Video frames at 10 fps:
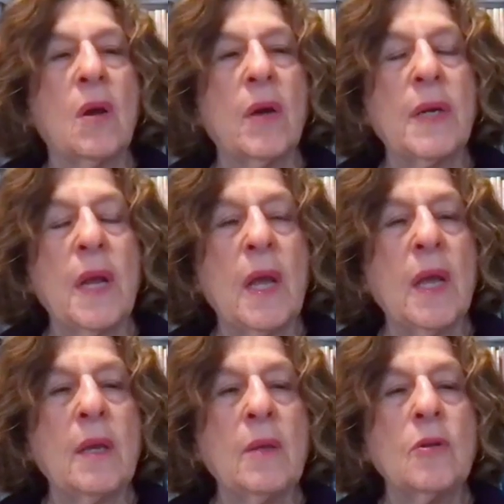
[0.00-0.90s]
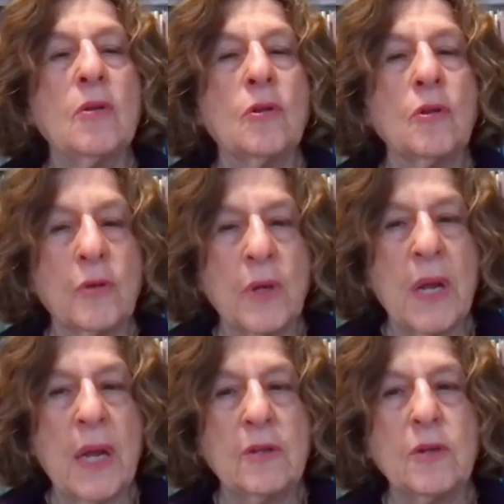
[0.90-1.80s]
on a lunar
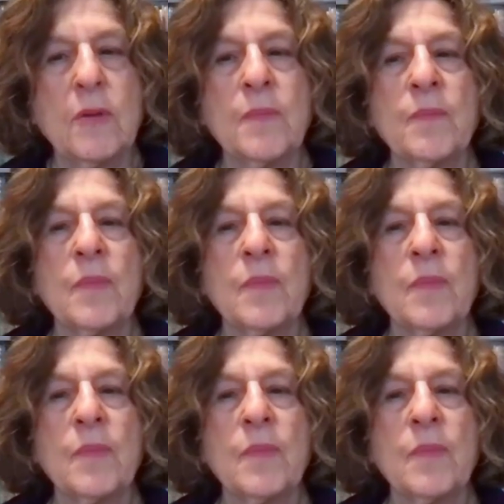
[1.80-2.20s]
calendar.